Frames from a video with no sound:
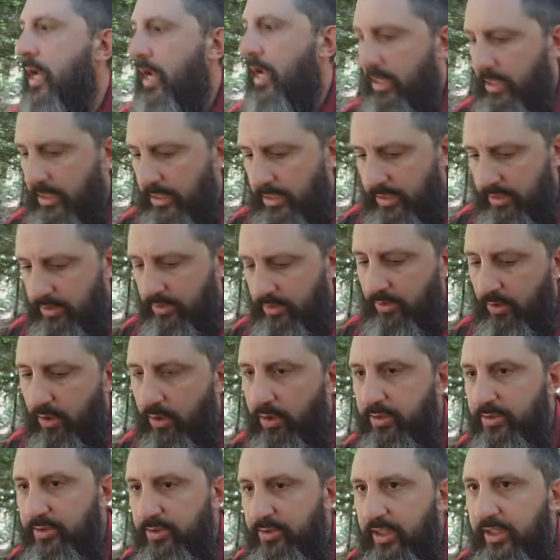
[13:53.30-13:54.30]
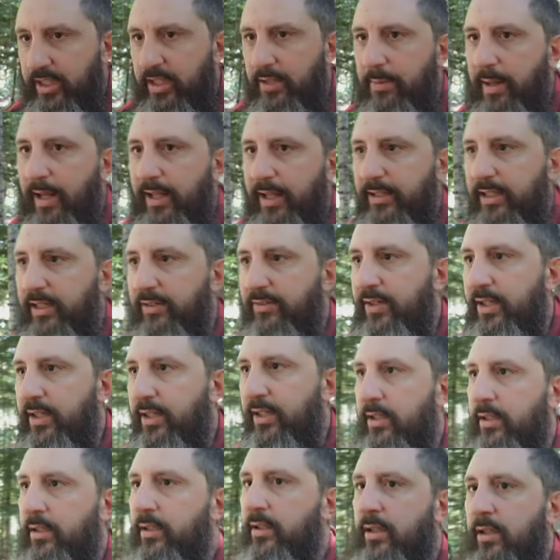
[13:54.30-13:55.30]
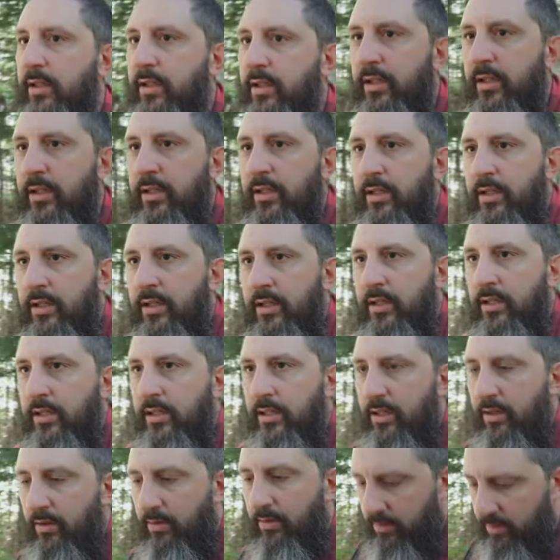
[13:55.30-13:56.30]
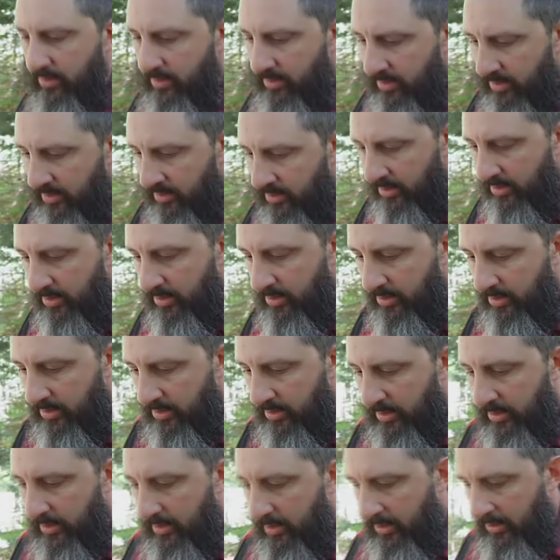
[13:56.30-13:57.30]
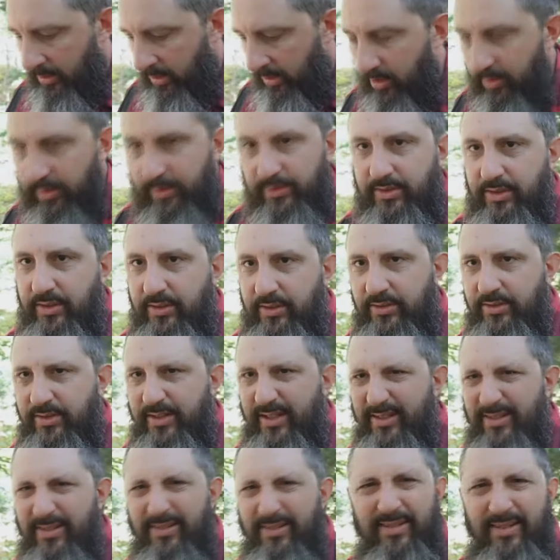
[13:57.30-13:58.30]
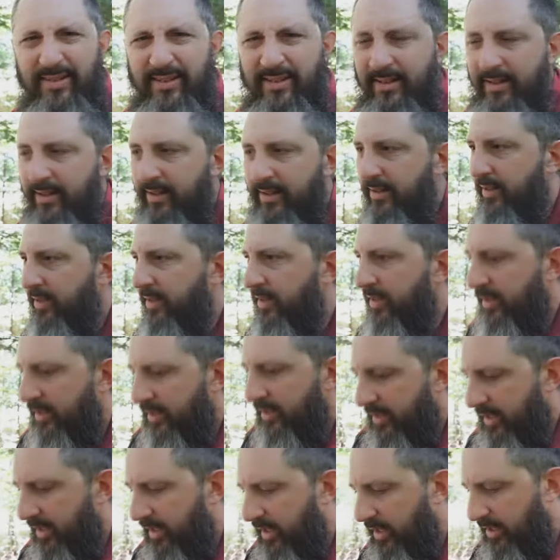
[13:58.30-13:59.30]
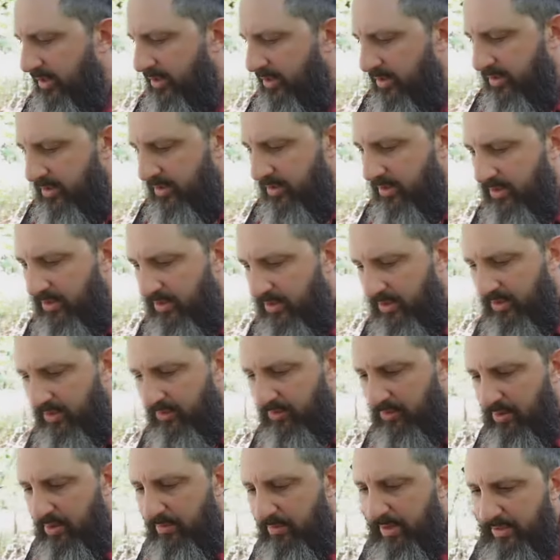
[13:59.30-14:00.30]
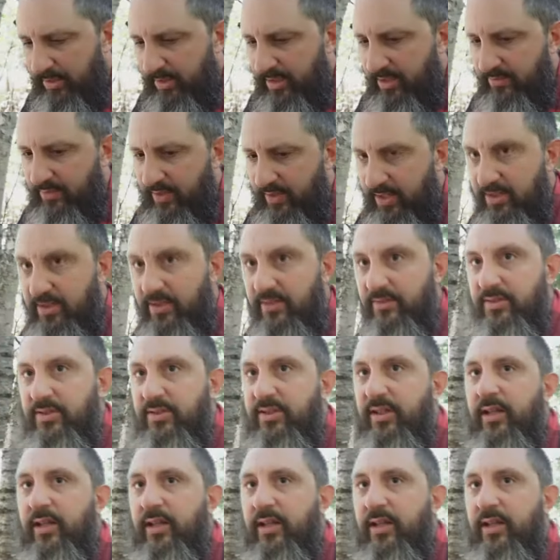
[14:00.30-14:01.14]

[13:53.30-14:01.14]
and he gets you all excited about living and you know all this other stuff uh, what about conviction of